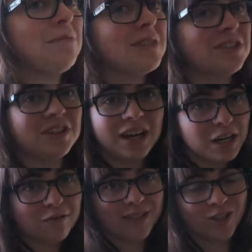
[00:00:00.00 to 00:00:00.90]
I'm still
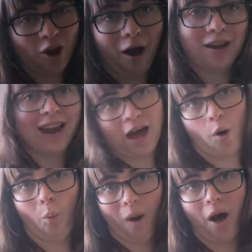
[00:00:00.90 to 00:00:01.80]
kind of in shock at
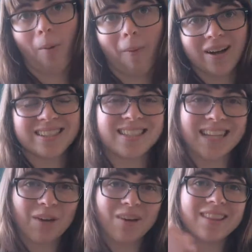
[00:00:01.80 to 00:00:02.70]
how well Boxing
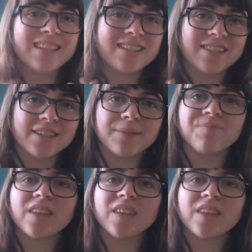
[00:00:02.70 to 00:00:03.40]
Day went this year.